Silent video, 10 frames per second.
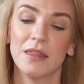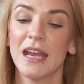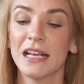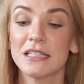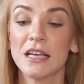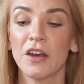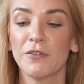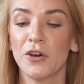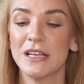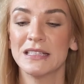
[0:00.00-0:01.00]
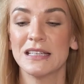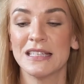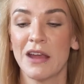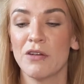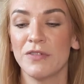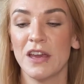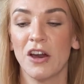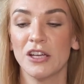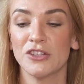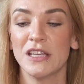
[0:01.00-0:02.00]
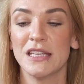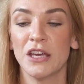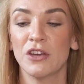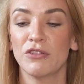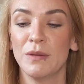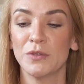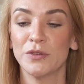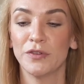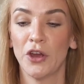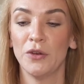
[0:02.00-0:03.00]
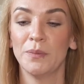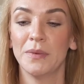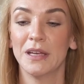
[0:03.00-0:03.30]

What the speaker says: The next thing I've got is the CeraVe Hydrating Cream to Foam